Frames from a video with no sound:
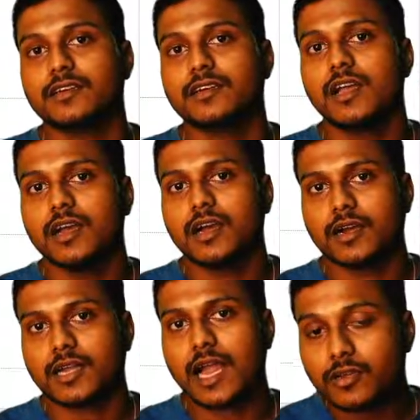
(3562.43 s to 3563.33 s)

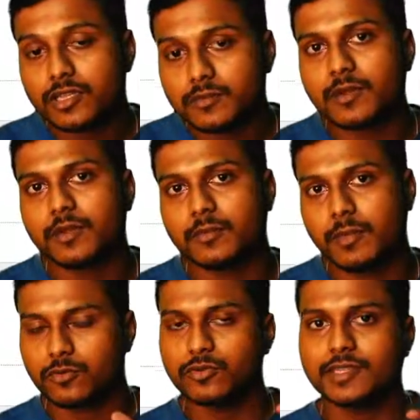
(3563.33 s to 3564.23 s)
acknowledgement by 2
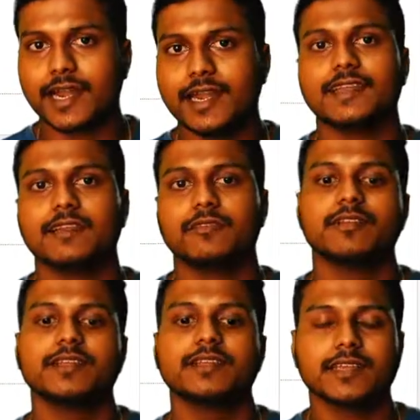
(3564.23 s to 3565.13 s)
seconds, then it will resend